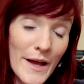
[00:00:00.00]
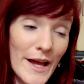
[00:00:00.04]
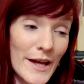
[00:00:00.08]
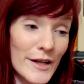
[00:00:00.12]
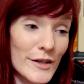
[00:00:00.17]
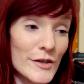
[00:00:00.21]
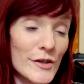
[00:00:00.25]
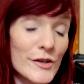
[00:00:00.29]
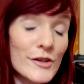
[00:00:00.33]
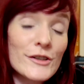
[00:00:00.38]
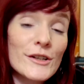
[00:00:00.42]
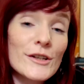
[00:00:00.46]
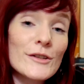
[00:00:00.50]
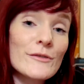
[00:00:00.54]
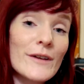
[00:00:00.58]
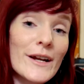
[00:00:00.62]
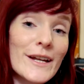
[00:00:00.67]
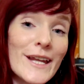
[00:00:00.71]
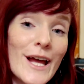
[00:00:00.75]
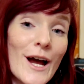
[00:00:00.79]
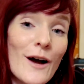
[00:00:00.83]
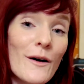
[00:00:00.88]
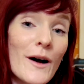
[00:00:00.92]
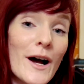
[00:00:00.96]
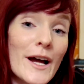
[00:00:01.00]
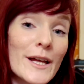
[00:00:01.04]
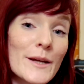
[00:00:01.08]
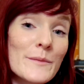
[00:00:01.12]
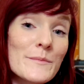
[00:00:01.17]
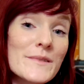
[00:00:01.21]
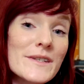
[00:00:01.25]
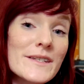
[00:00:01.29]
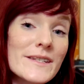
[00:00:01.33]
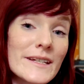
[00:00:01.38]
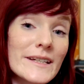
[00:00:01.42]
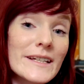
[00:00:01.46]
And currently right now, I
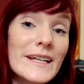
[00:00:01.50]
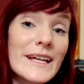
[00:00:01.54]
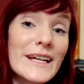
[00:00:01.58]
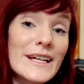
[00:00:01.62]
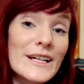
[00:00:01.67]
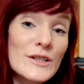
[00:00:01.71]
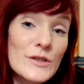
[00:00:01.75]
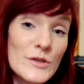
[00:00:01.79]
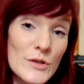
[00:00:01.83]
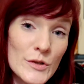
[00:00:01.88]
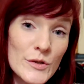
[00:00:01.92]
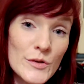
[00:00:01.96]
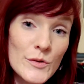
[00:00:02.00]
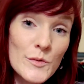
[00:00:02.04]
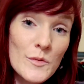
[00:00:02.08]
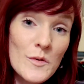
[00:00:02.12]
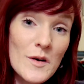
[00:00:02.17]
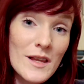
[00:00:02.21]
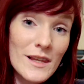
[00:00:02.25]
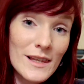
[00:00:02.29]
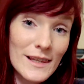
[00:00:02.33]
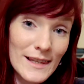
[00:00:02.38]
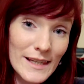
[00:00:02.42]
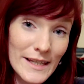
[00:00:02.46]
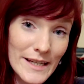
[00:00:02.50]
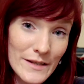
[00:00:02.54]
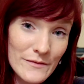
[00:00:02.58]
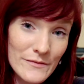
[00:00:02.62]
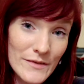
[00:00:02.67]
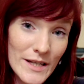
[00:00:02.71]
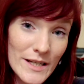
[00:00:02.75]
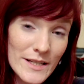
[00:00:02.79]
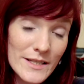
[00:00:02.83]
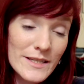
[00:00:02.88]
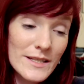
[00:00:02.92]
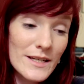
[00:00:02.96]
am seeking to leave
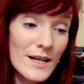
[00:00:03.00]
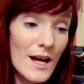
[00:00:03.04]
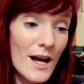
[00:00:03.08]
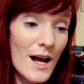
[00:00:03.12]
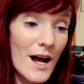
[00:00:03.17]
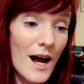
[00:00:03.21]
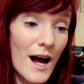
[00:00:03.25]
it.